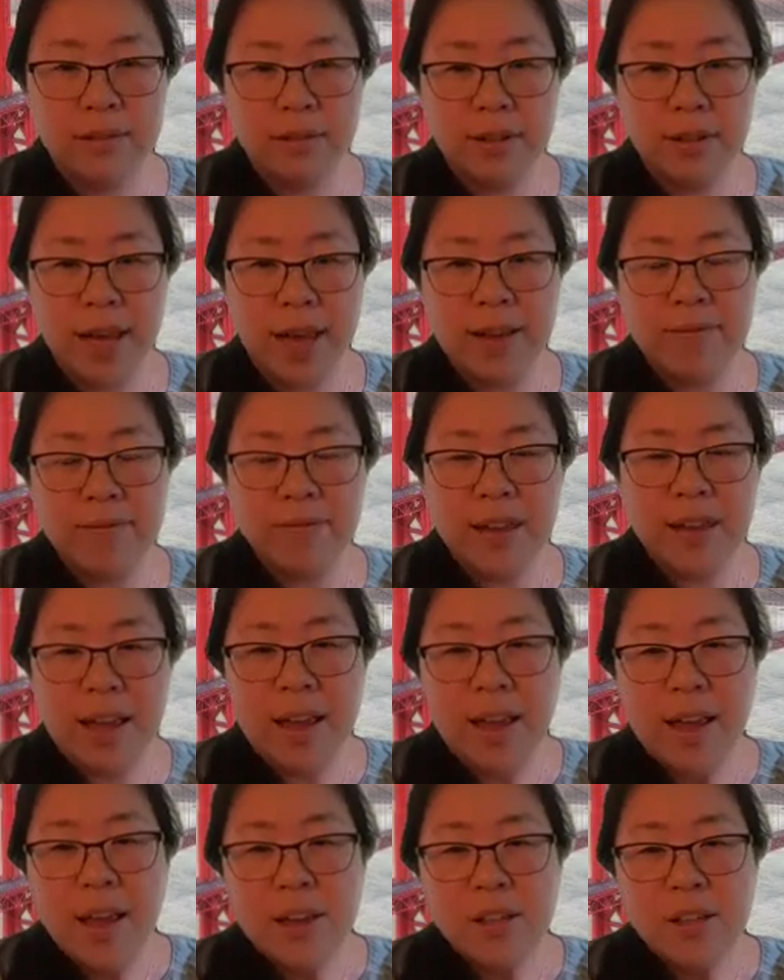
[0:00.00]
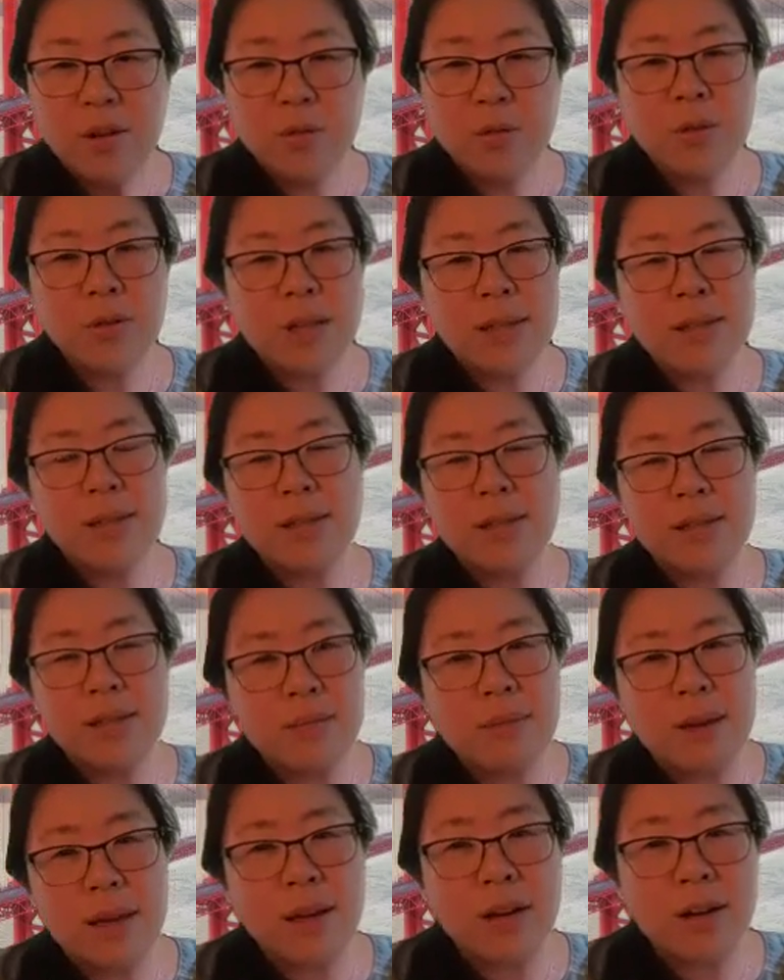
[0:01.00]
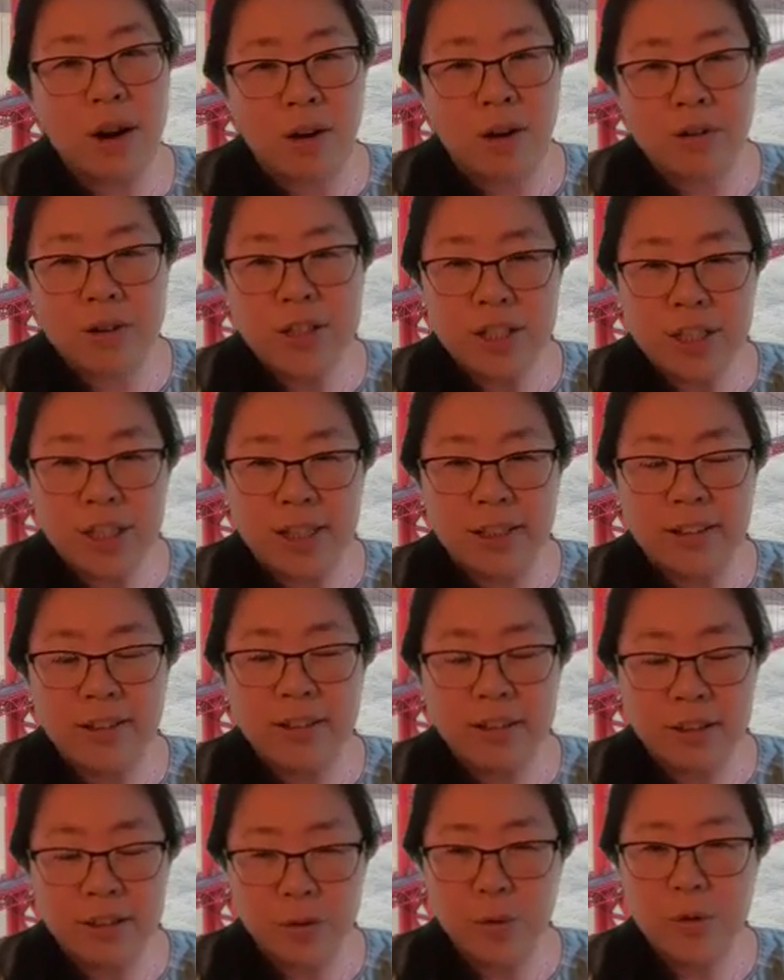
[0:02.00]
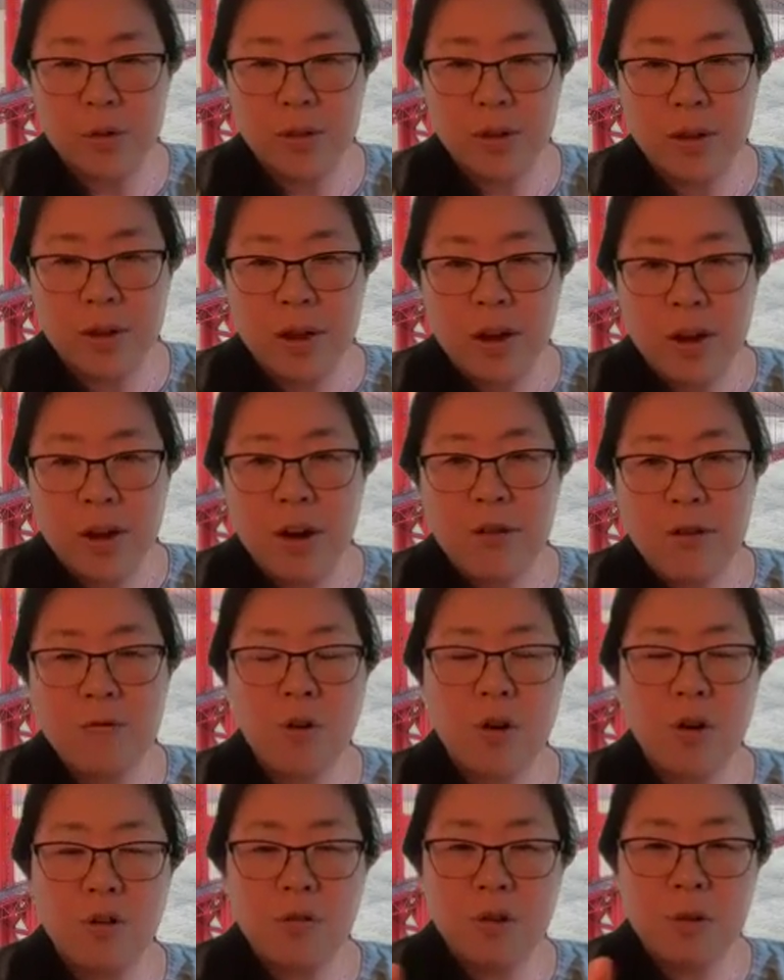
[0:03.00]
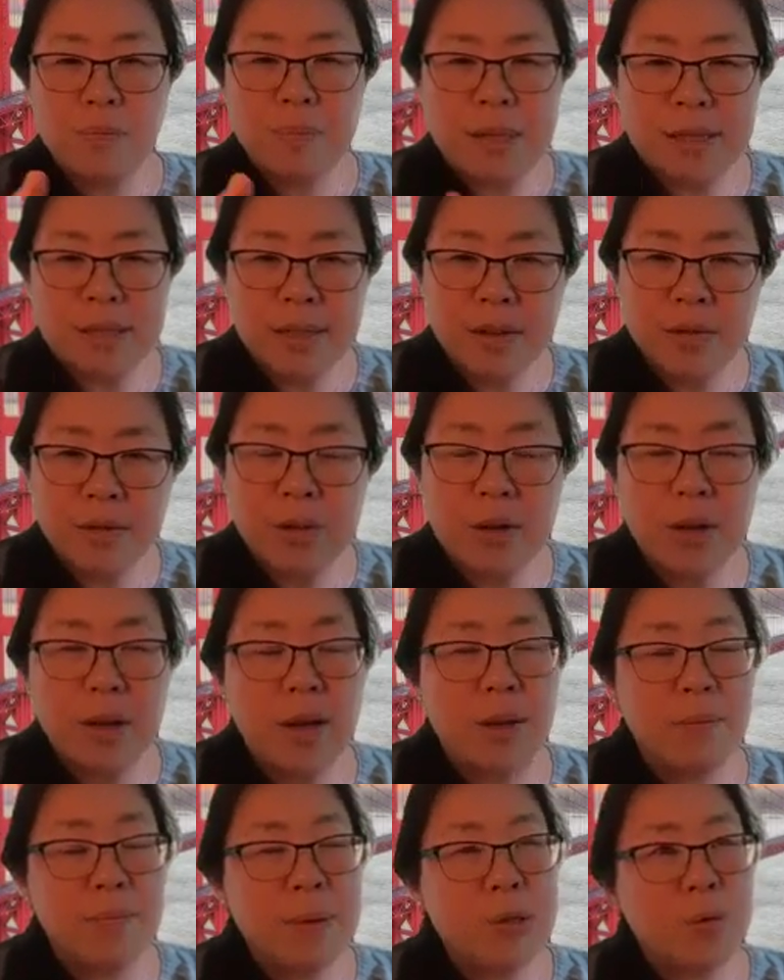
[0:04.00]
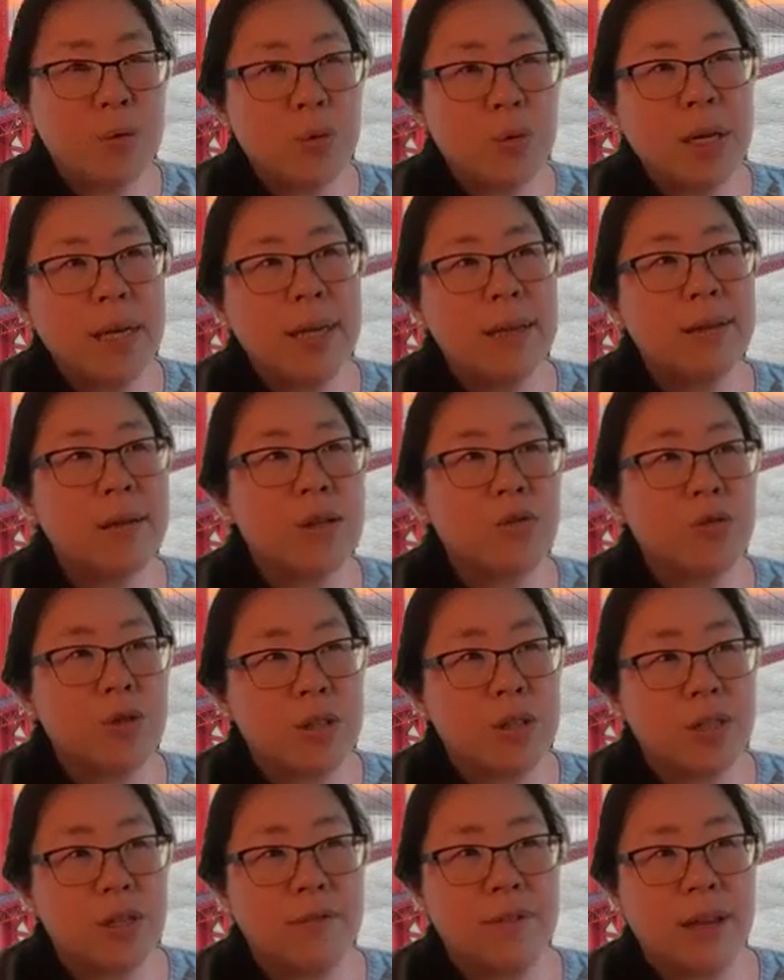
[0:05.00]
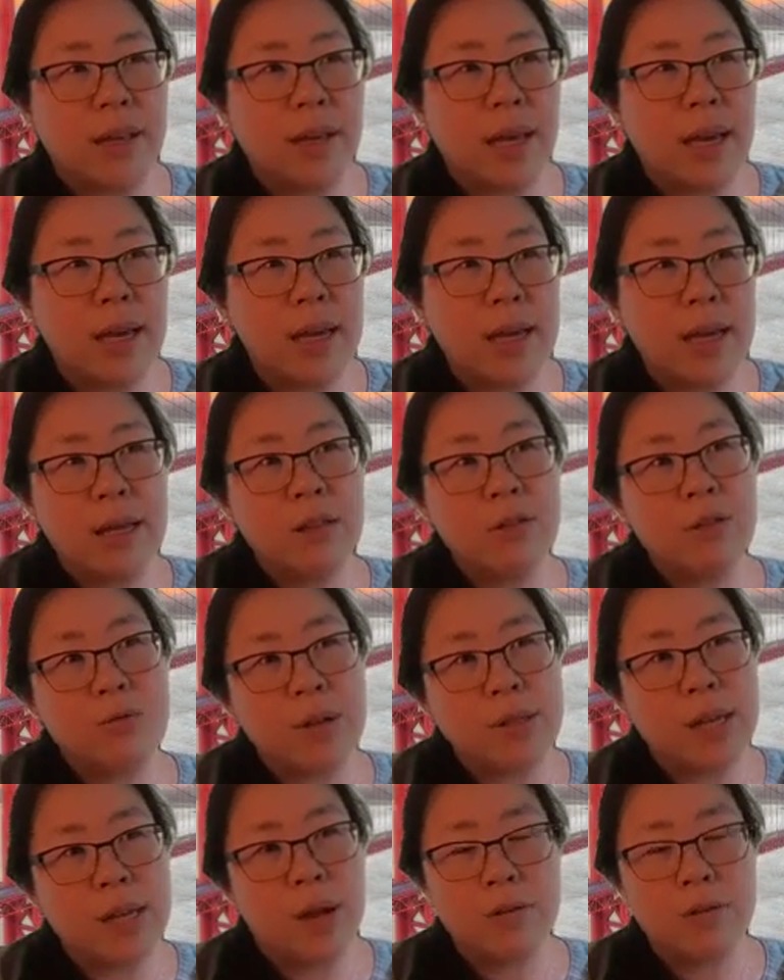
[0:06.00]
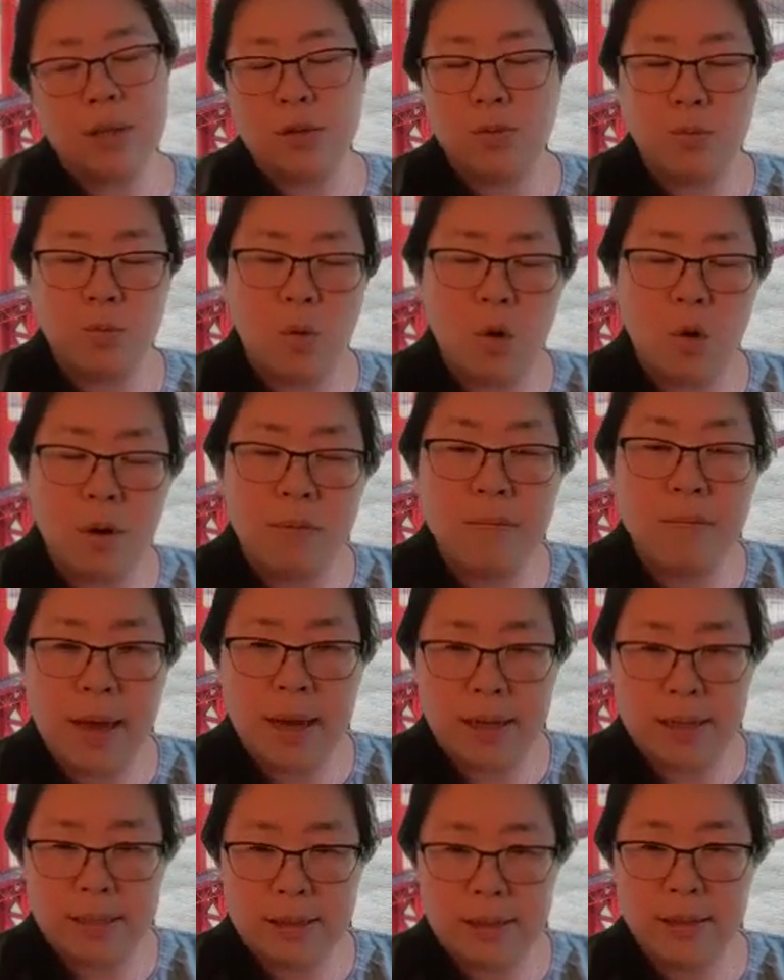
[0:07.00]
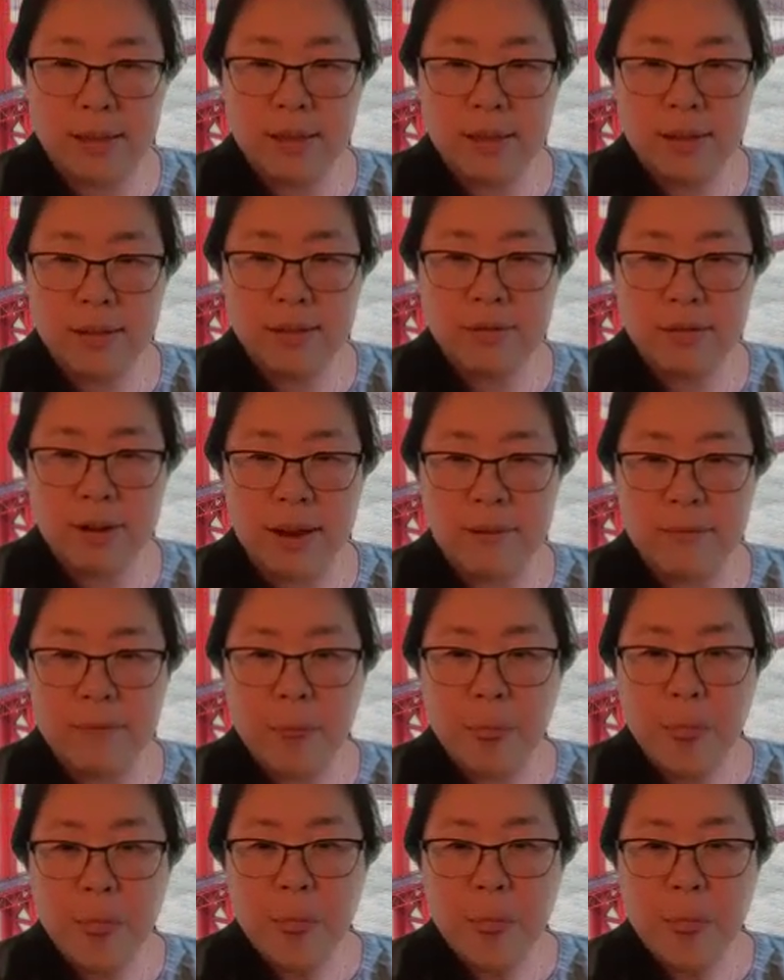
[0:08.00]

Okay, so this is some encouraging news. For between industry shifting, the results is more mixed, right?